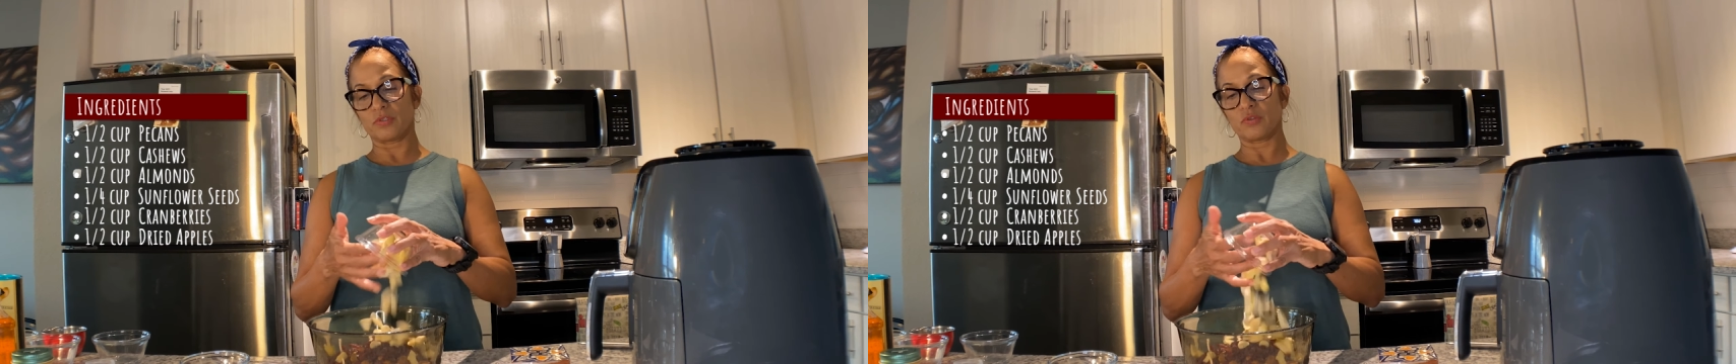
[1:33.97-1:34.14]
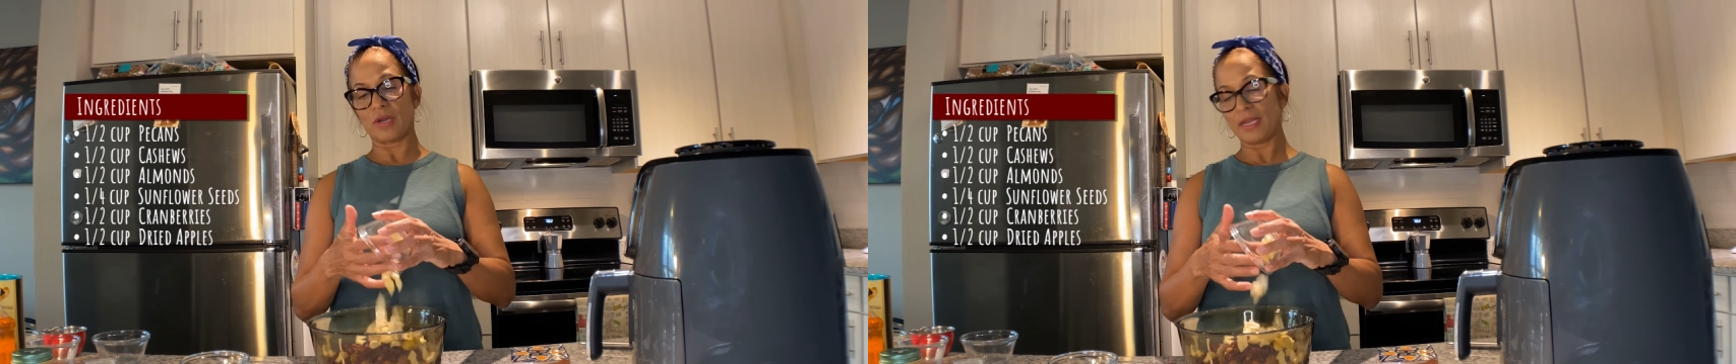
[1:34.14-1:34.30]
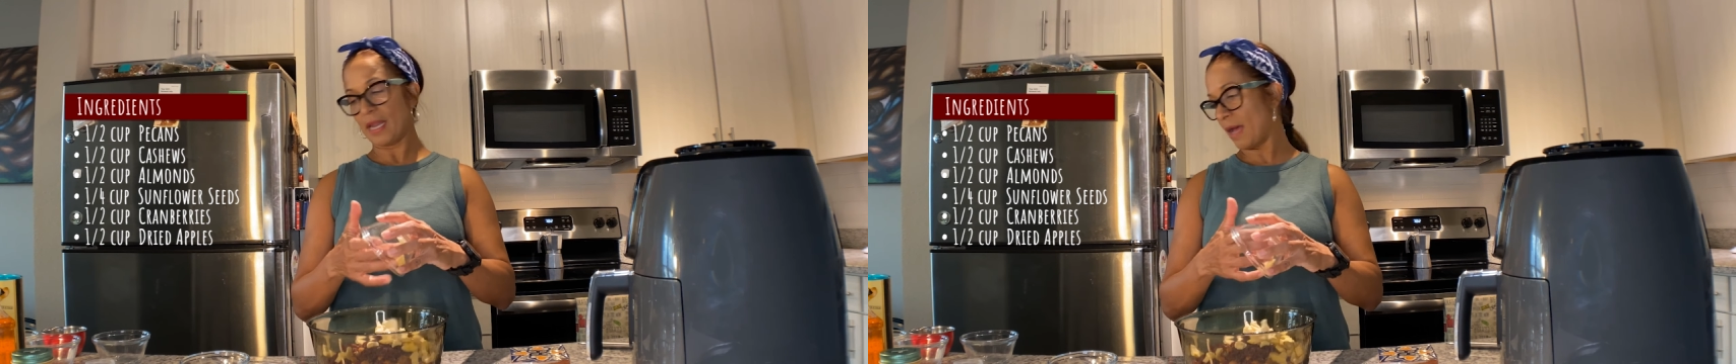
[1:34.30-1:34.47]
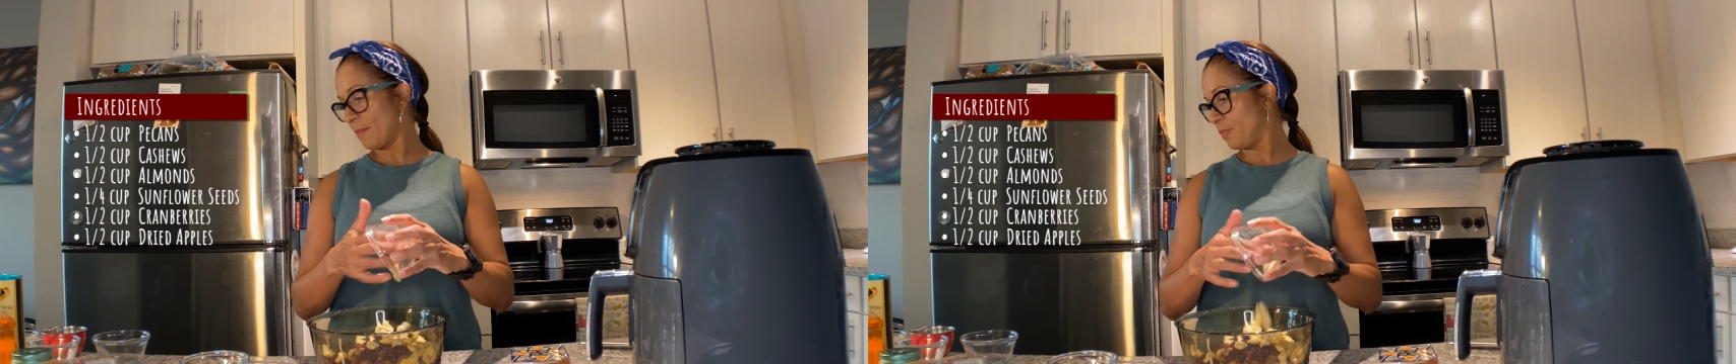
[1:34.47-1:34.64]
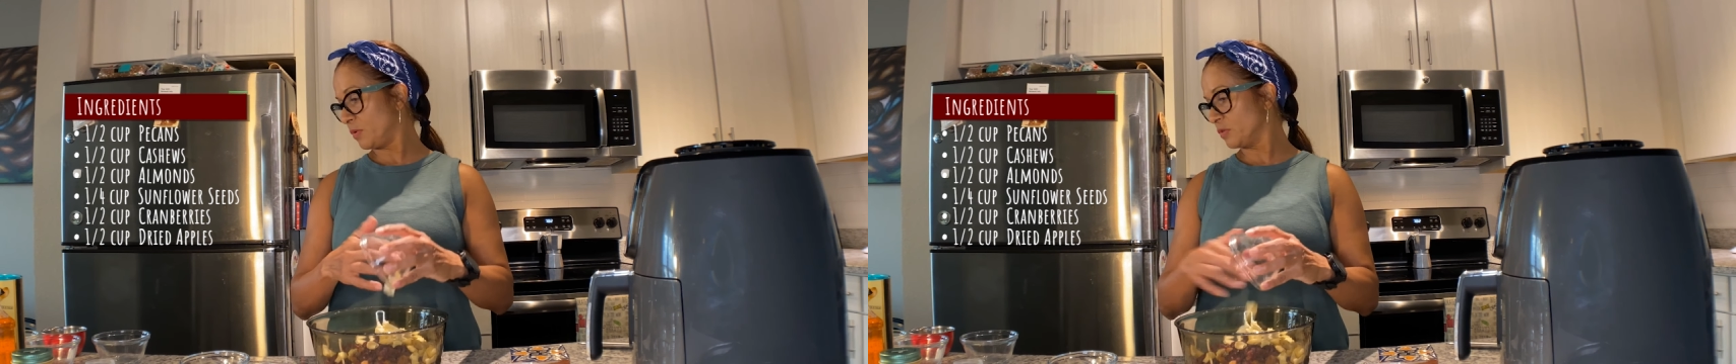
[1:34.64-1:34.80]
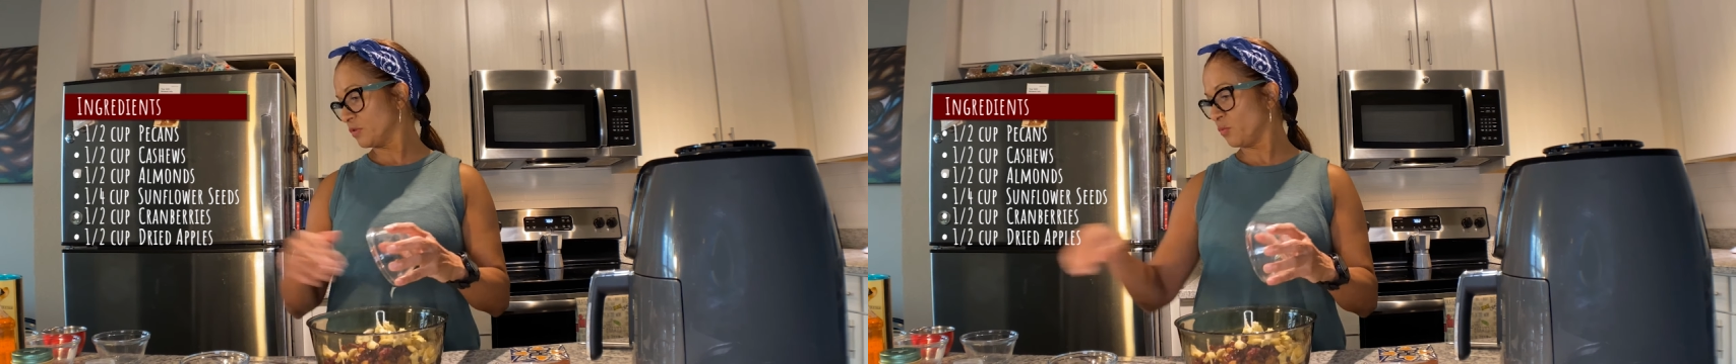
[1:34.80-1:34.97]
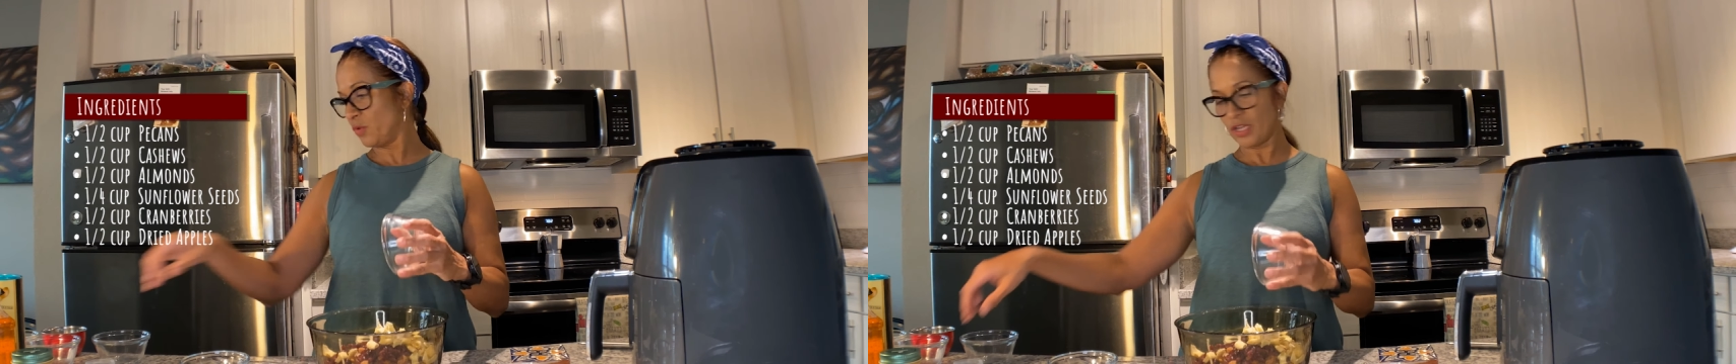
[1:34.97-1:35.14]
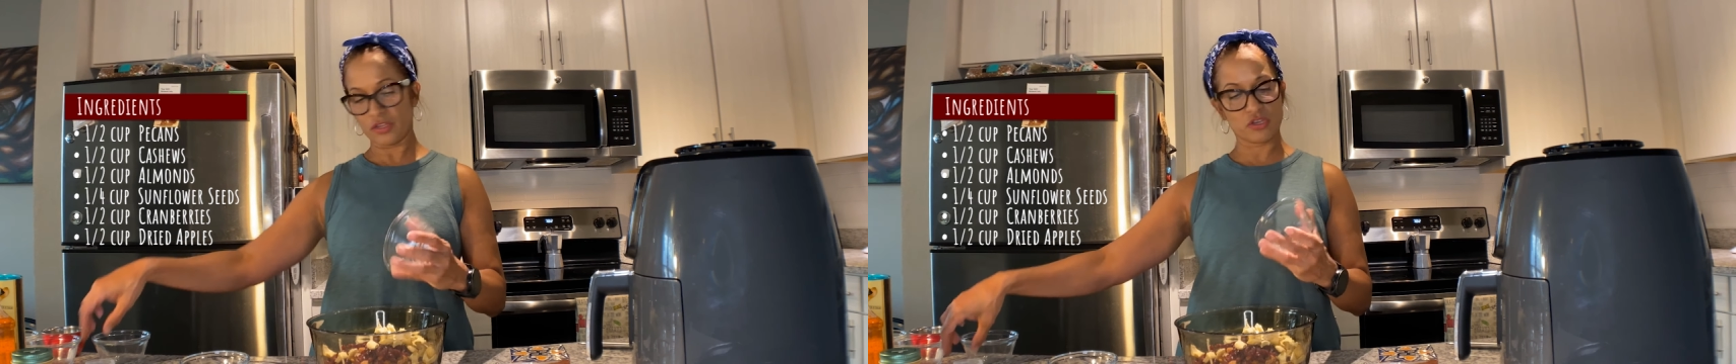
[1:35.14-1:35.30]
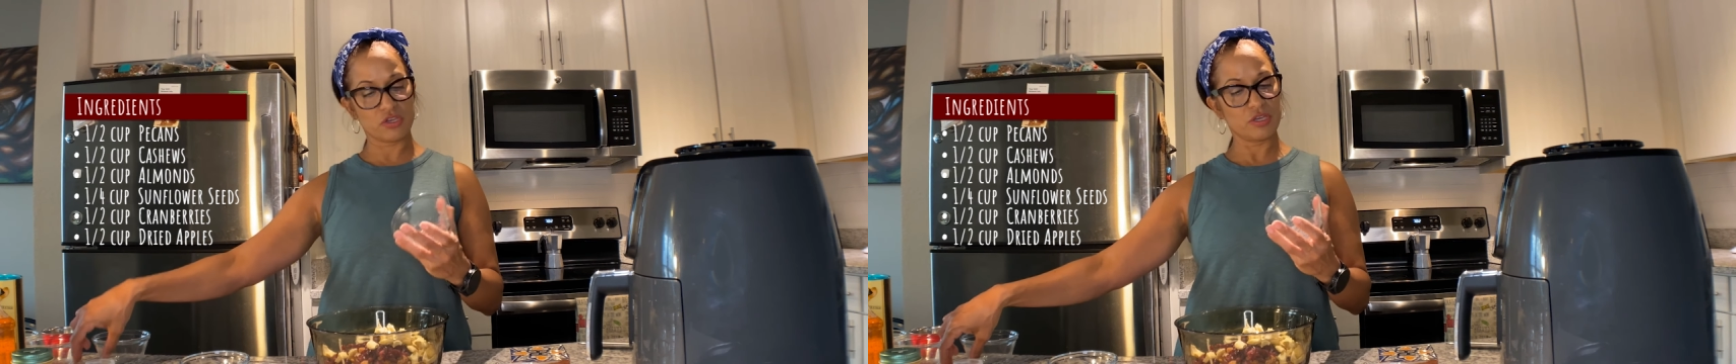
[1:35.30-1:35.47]
dried apples,
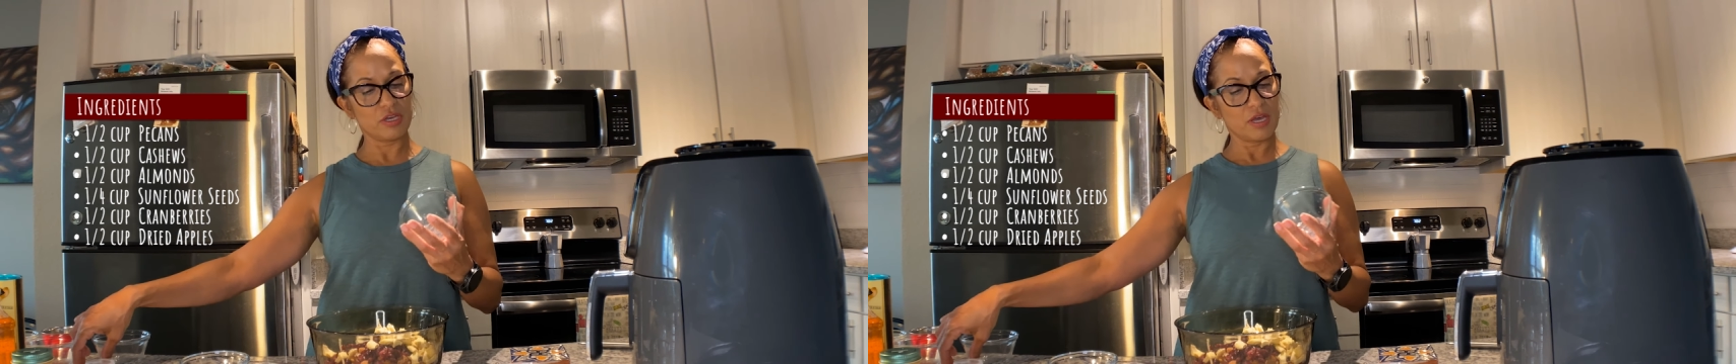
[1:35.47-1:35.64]
which